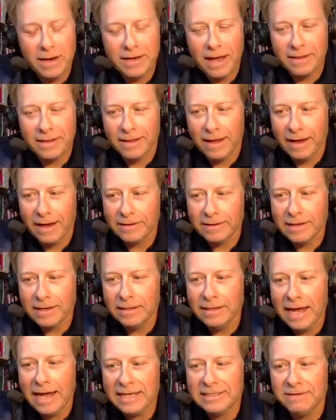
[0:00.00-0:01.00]
get that.
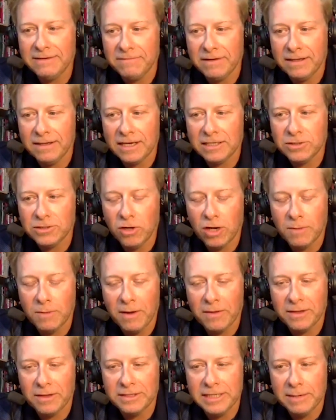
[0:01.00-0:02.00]
Collectively, let's talk
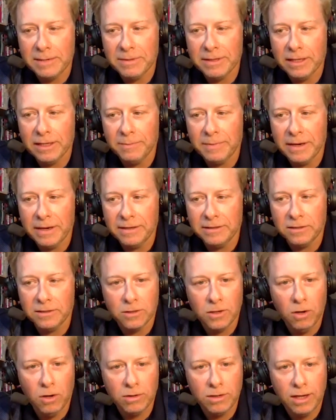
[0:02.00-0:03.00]
about the team a little bit in the
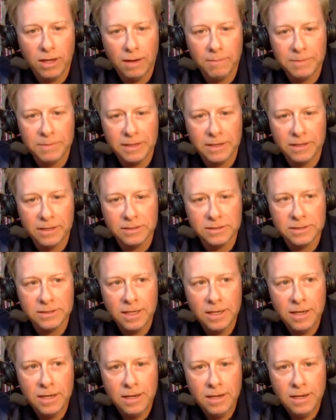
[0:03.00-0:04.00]
Gold Cup, because
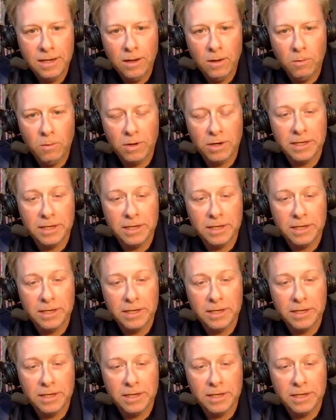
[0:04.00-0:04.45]
what